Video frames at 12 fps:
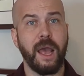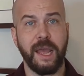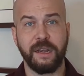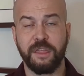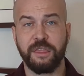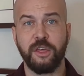
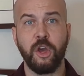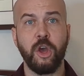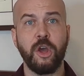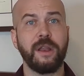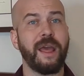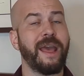And
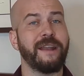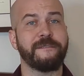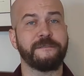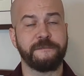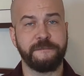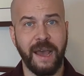third
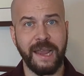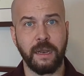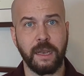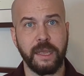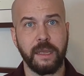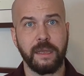and
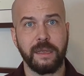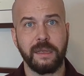finally,